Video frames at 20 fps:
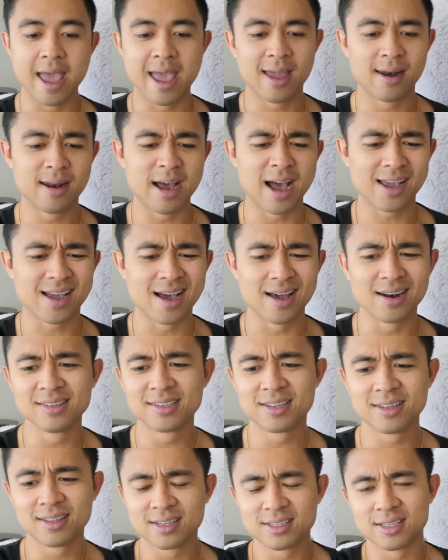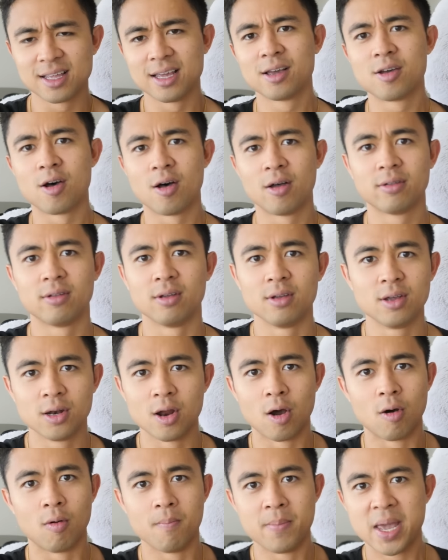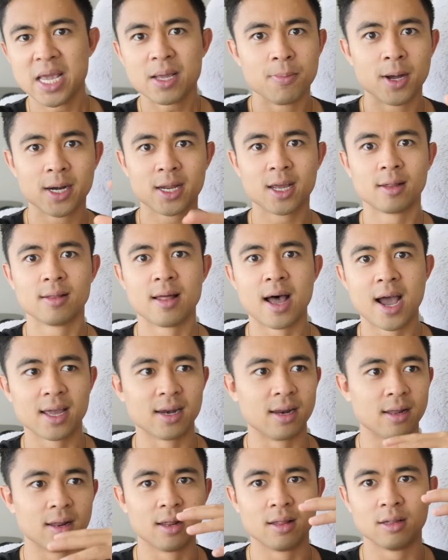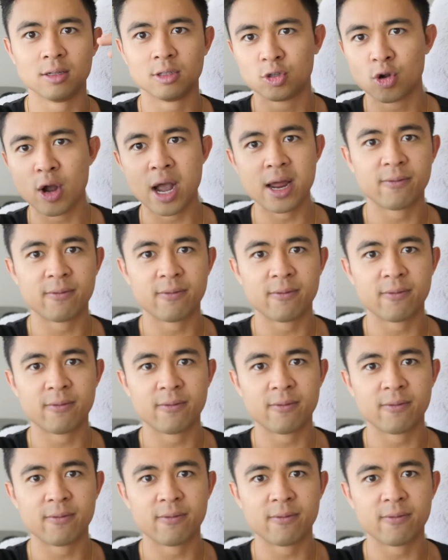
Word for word: And I got into this thing called, you know, make money online and, and